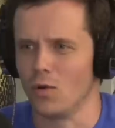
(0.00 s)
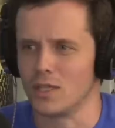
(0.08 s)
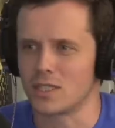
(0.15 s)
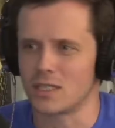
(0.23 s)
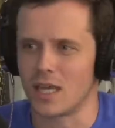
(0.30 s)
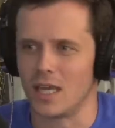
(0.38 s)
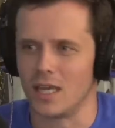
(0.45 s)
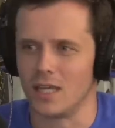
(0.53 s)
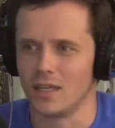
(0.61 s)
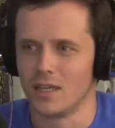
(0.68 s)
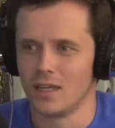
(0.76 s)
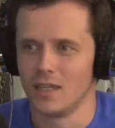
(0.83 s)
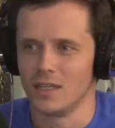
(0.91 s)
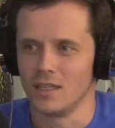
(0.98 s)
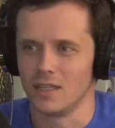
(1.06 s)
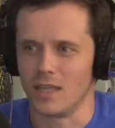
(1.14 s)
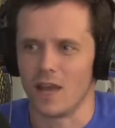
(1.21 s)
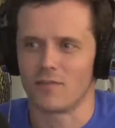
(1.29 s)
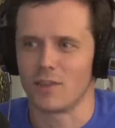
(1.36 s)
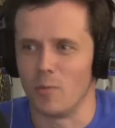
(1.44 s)
this kid
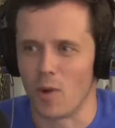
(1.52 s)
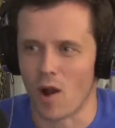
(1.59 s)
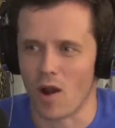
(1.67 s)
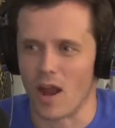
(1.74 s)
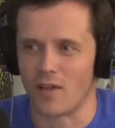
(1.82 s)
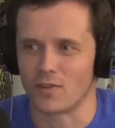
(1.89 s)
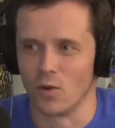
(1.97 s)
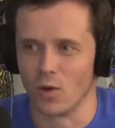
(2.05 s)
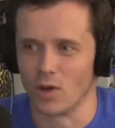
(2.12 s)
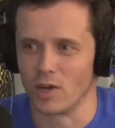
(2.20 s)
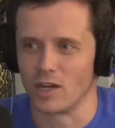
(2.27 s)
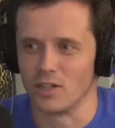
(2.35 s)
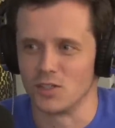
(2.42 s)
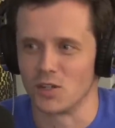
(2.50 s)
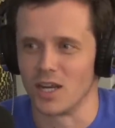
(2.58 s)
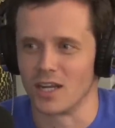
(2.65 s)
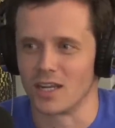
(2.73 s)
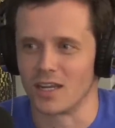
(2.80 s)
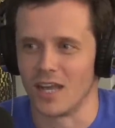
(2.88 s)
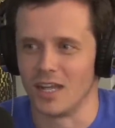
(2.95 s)
left the bar after ordering a
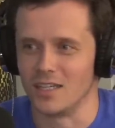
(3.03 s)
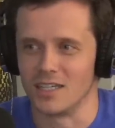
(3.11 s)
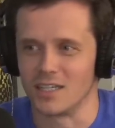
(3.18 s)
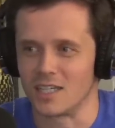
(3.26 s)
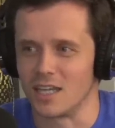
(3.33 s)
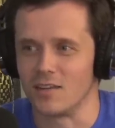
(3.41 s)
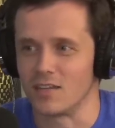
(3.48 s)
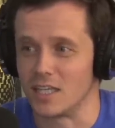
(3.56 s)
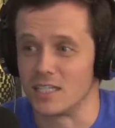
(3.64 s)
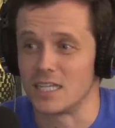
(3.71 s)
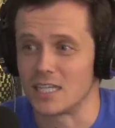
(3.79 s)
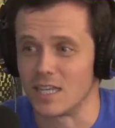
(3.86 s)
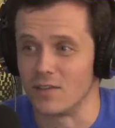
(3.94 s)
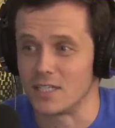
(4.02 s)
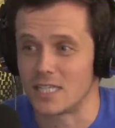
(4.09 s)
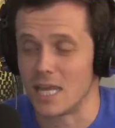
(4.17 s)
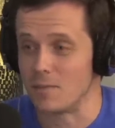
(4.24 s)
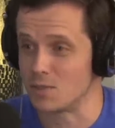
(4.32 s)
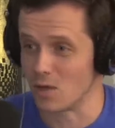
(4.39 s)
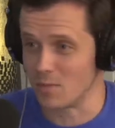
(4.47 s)
drink and didn't give a
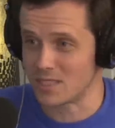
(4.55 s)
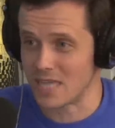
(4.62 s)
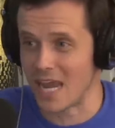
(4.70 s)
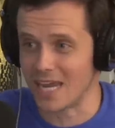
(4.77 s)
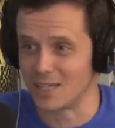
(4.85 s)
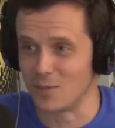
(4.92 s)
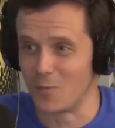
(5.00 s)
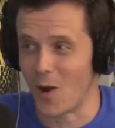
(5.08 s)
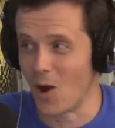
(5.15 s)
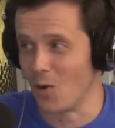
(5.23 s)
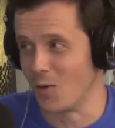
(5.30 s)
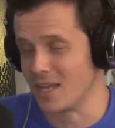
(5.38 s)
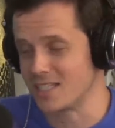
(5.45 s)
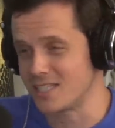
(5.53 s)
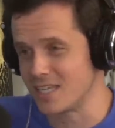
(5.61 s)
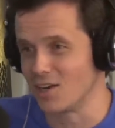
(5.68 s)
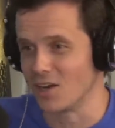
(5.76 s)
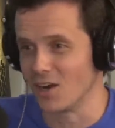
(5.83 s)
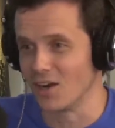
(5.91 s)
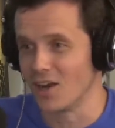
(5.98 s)
tip." So I'm staying at the bar when I see
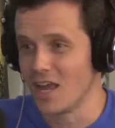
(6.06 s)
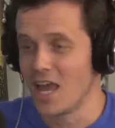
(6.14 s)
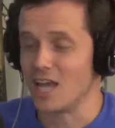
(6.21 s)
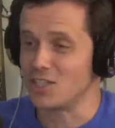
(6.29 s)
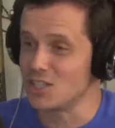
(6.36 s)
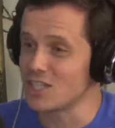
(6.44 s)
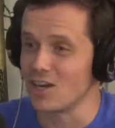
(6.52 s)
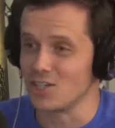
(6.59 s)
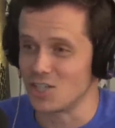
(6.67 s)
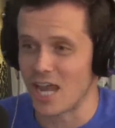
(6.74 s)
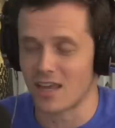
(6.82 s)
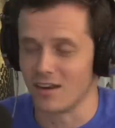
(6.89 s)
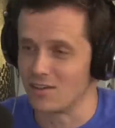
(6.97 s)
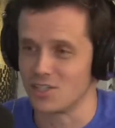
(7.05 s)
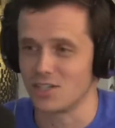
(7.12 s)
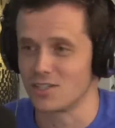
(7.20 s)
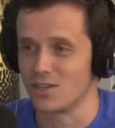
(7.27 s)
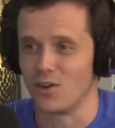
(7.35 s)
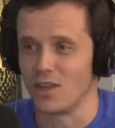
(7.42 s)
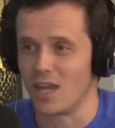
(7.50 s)
her, and she's got her jacket on. She
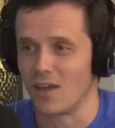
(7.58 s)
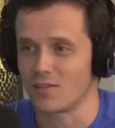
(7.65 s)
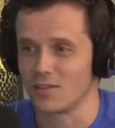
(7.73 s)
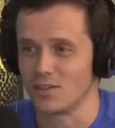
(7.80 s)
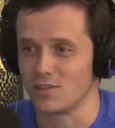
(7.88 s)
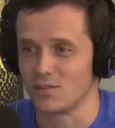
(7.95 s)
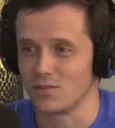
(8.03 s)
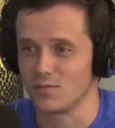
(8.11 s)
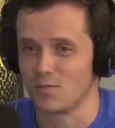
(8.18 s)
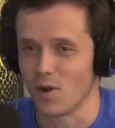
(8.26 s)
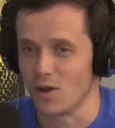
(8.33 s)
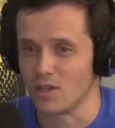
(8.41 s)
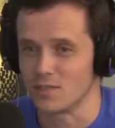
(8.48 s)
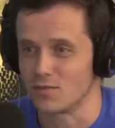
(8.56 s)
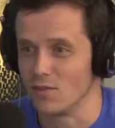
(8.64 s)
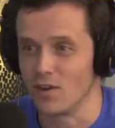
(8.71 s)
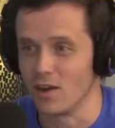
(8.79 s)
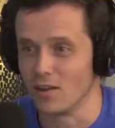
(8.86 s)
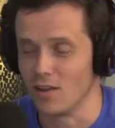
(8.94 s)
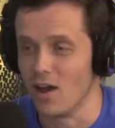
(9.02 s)
doesn't go to the after parties for
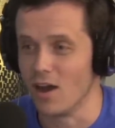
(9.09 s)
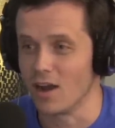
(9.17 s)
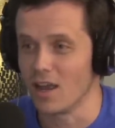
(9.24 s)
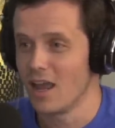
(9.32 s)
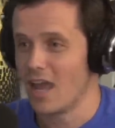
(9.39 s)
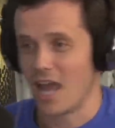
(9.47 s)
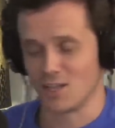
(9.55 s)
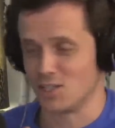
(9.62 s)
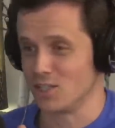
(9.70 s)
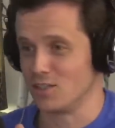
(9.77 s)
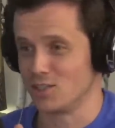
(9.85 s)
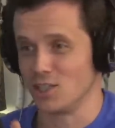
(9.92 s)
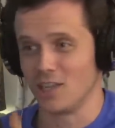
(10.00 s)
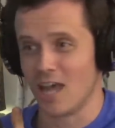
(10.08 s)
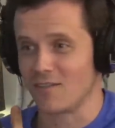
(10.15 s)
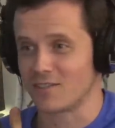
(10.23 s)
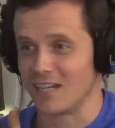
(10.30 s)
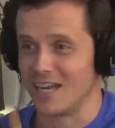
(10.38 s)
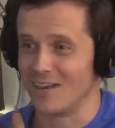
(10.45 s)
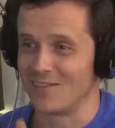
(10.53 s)
very long, and she
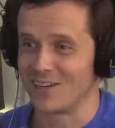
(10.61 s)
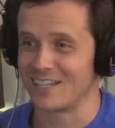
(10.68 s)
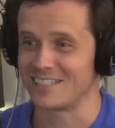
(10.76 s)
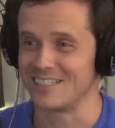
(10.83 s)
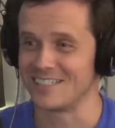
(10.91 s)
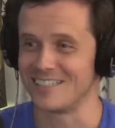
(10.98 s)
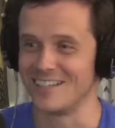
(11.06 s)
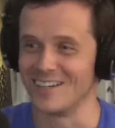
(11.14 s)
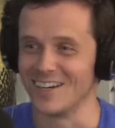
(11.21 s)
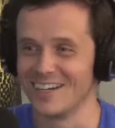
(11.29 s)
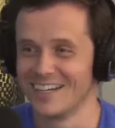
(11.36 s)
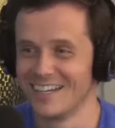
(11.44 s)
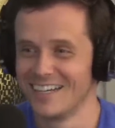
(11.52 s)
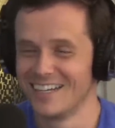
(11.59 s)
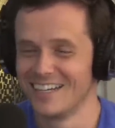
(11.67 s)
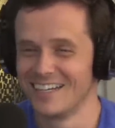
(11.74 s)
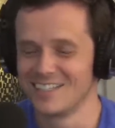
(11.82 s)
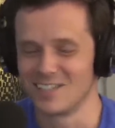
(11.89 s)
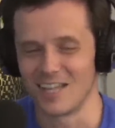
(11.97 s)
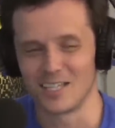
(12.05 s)
left, and I never got to see her.
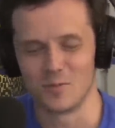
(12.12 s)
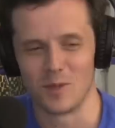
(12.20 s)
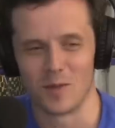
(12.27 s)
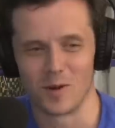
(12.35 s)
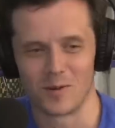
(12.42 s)
So that's a bummer.